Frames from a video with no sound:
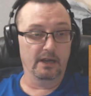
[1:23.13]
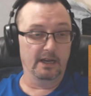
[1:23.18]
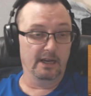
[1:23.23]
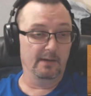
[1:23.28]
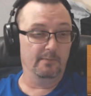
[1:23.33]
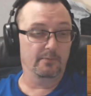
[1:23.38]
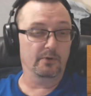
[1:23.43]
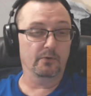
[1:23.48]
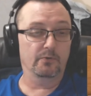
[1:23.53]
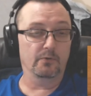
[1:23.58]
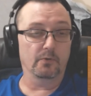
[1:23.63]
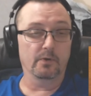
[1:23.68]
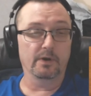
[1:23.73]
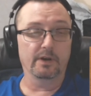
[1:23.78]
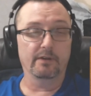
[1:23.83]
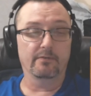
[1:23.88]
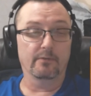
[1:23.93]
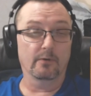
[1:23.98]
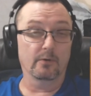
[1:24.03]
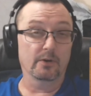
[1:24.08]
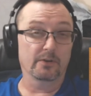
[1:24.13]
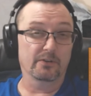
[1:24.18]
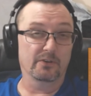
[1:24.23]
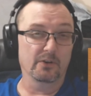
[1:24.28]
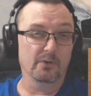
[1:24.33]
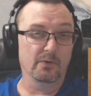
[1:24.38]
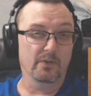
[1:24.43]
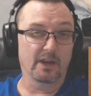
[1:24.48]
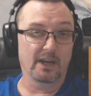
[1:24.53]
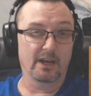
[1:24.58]
April 24th,
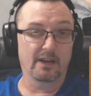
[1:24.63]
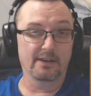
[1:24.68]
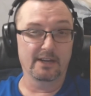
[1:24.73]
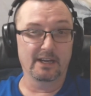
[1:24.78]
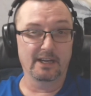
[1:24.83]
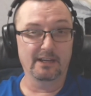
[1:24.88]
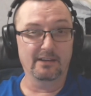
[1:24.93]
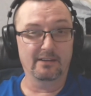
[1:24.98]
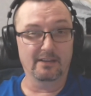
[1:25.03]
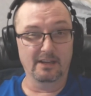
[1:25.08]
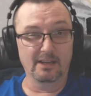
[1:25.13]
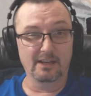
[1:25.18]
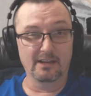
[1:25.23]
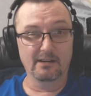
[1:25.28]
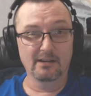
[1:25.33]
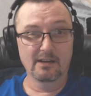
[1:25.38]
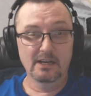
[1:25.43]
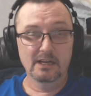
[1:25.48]
2018.